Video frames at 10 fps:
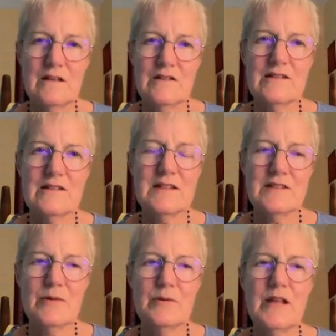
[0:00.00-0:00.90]
Just as
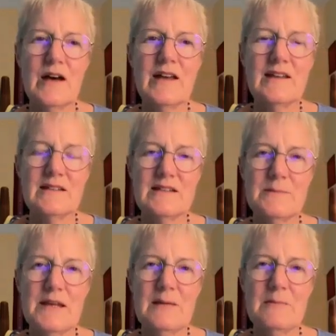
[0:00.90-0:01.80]
though light is
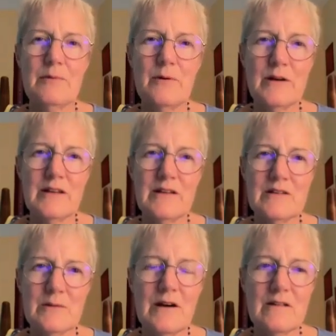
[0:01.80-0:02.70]
being poured
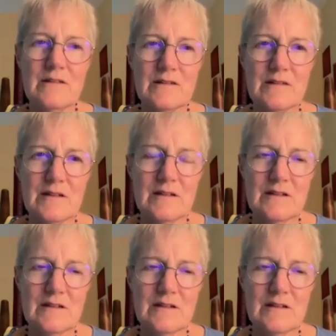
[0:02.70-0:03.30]
into us,